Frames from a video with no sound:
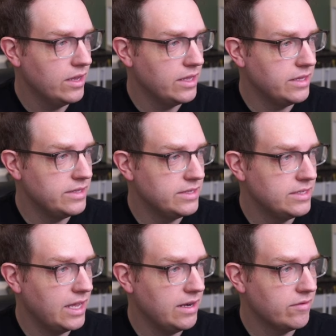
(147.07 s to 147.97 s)
and then
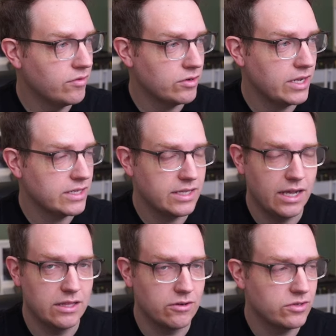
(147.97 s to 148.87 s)
set vertex
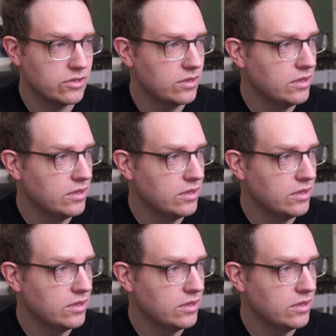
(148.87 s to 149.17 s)
colors.